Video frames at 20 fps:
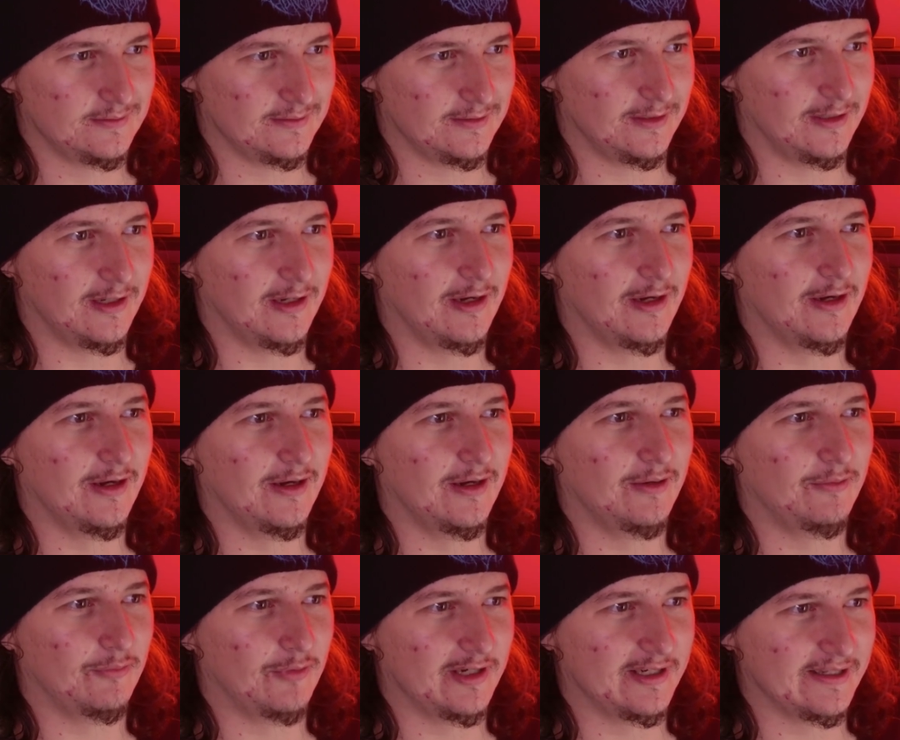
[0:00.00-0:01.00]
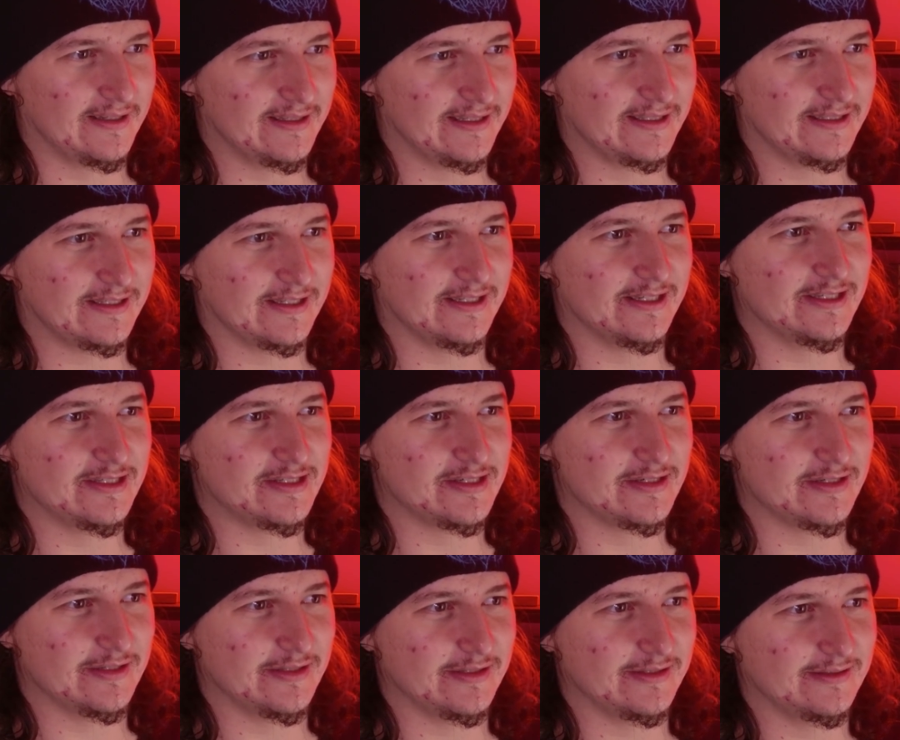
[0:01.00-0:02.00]
Oh, what are they gonna
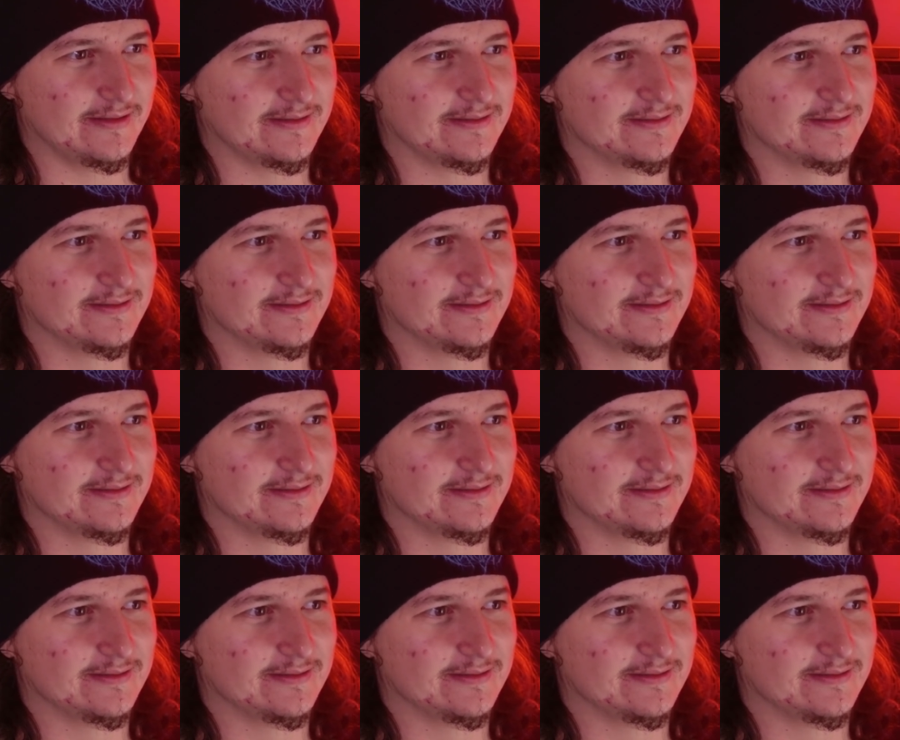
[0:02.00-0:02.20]
do?